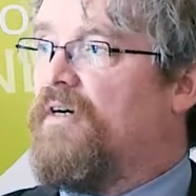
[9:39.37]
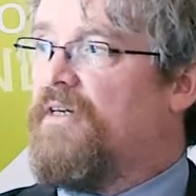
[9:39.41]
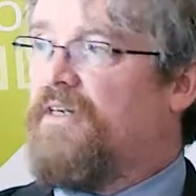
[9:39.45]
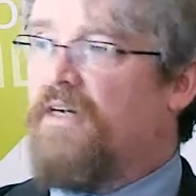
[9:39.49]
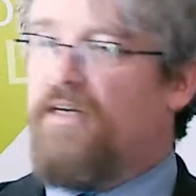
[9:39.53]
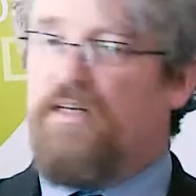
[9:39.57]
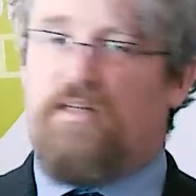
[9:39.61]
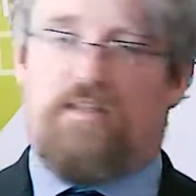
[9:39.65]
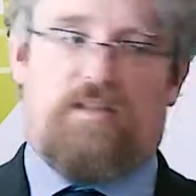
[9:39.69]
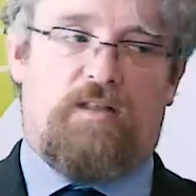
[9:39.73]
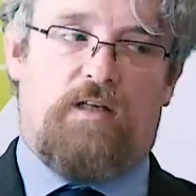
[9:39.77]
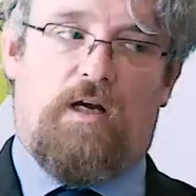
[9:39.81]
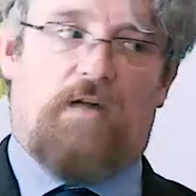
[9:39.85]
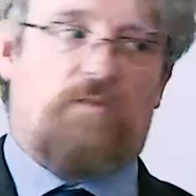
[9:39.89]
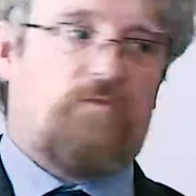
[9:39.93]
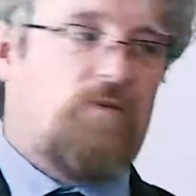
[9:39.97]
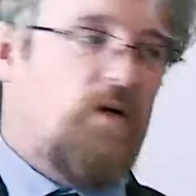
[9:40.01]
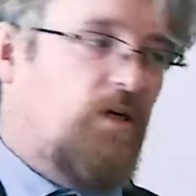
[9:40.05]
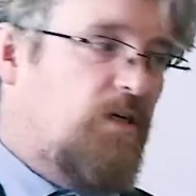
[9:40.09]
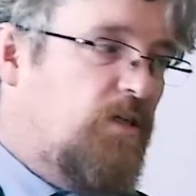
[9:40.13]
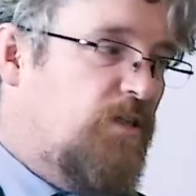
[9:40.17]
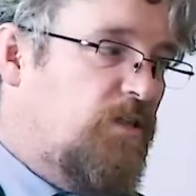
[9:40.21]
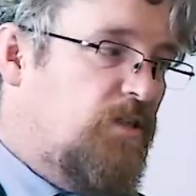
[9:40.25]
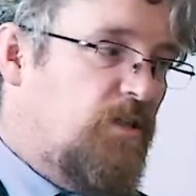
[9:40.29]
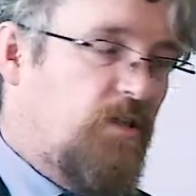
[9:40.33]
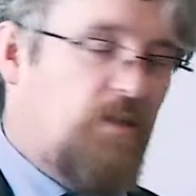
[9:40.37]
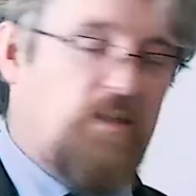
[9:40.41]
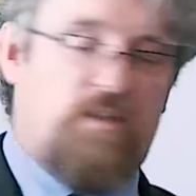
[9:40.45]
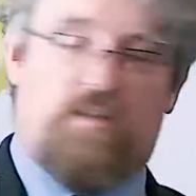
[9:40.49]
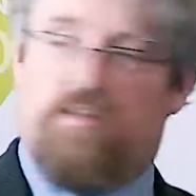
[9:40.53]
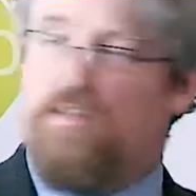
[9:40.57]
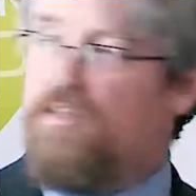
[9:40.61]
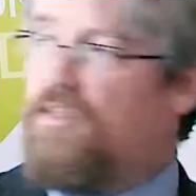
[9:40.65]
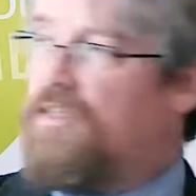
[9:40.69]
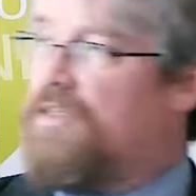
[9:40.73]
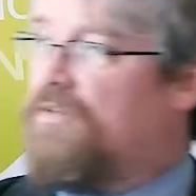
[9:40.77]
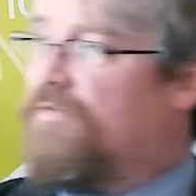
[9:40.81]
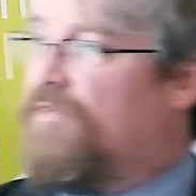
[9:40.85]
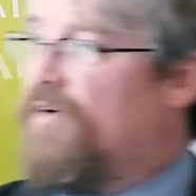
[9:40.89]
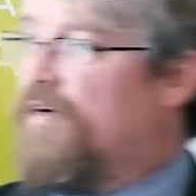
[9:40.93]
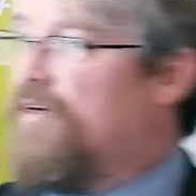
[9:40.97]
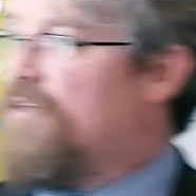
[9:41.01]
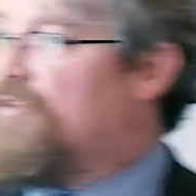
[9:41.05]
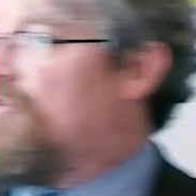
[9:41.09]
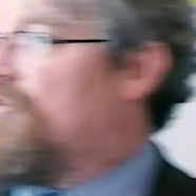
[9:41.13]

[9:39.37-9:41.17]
Again, it's not rocket science. This is very